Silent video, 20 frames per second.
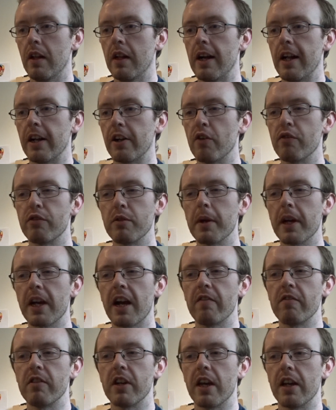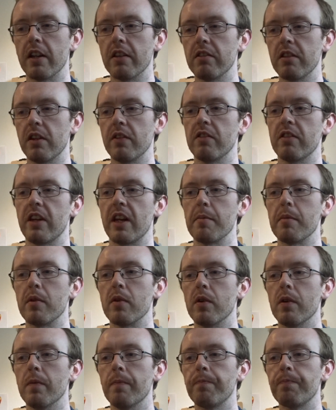I'll go through my camera again and see if there's any
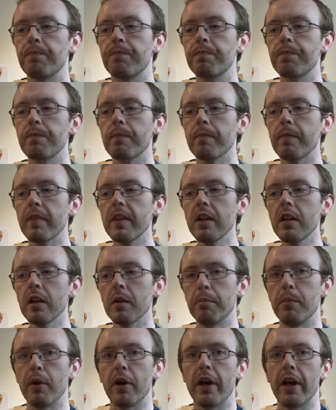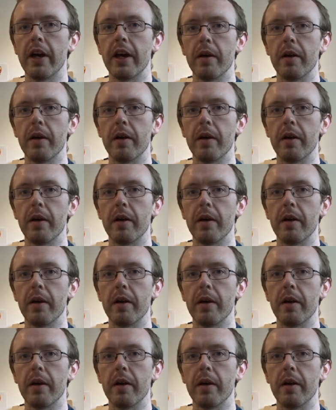more, but